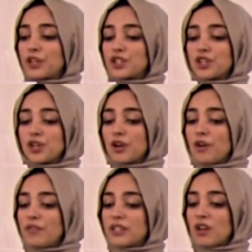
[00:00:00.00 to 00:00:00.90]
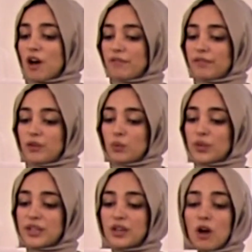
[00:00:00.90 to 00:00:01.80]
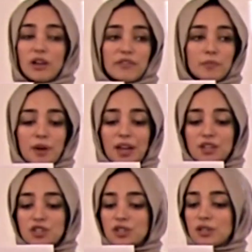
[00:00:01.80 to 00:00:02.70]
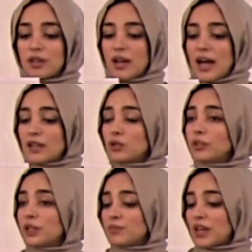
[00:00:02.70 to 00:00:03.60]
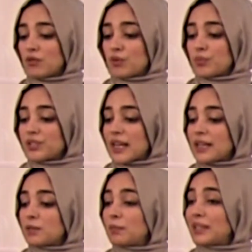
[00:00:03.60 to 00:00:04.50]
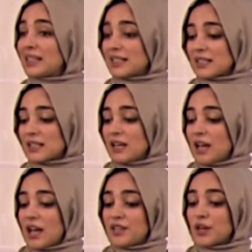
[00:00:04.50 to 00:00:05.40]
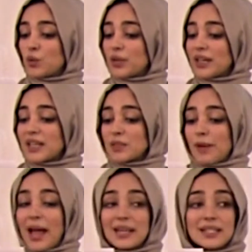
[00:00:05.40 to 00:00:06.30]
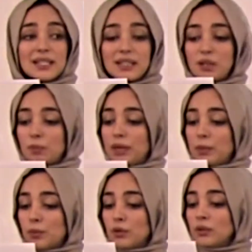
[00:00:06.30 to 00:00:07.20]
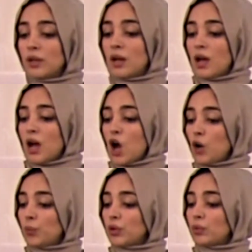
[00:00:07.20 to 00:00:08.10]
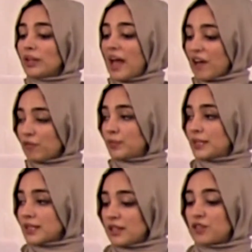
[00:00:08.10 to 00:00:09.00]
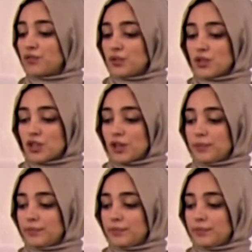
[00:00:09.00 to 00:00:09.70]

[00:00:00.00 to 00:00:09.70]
picture of a dove with an olive branch. I told him that it represented peace and that we as Palestinian people hope we will have peace in the future.